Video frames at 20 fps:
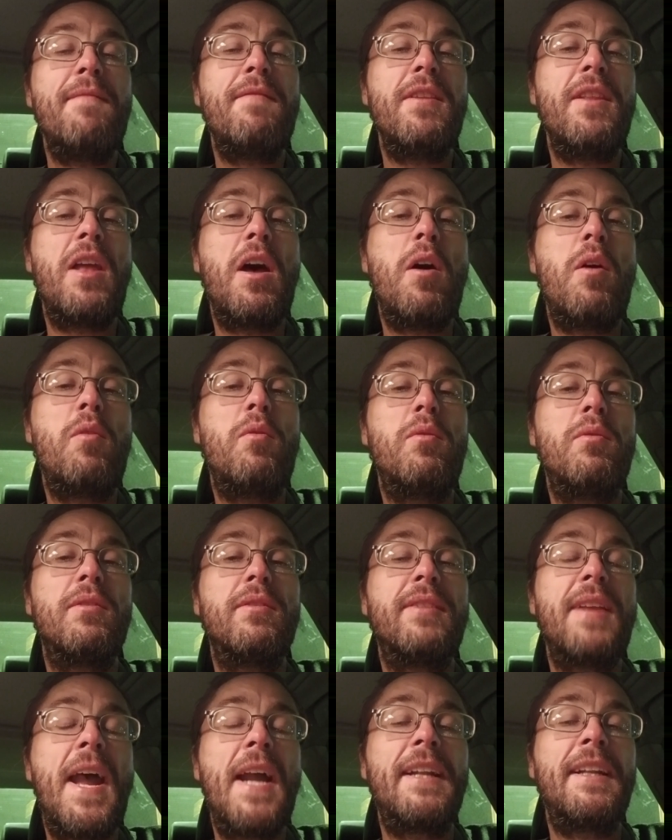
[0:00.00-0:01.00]
though,
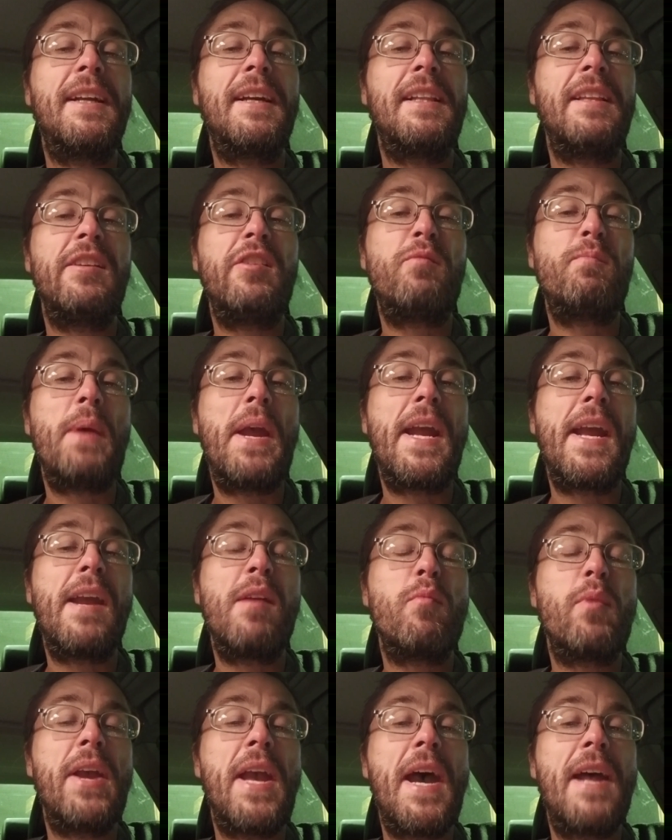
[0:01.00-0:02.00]
technically speaking,
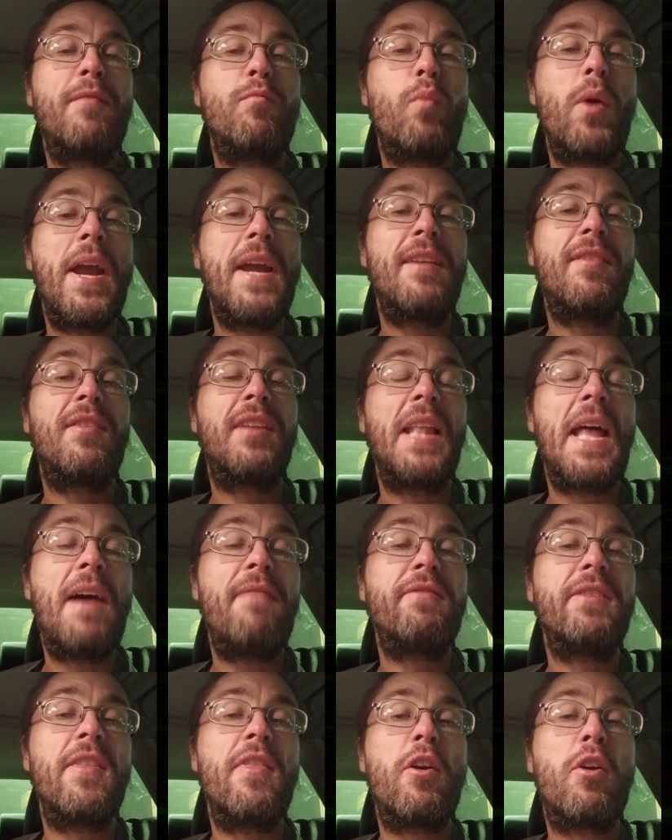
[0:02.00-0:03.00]
we had weeks
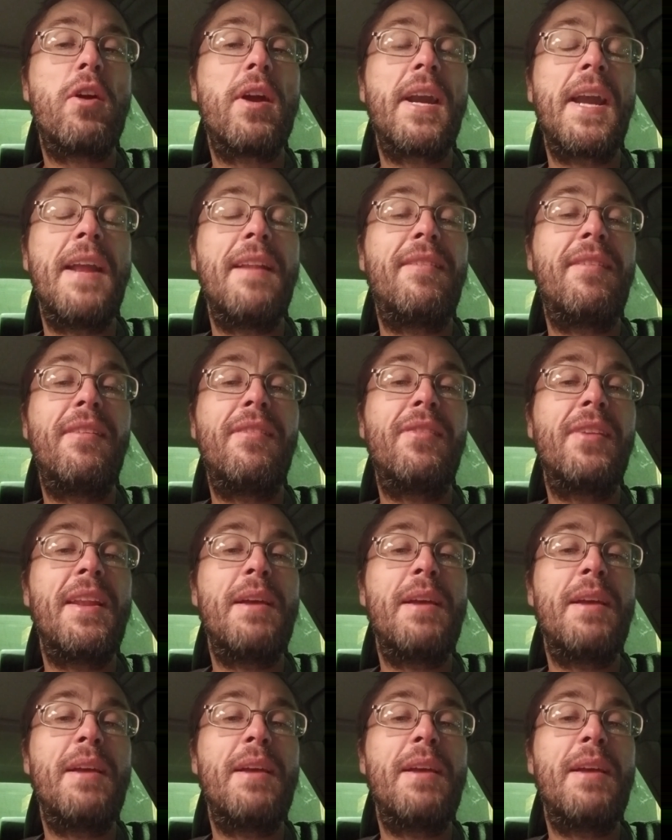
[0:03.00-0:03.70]
left in the hurricane season,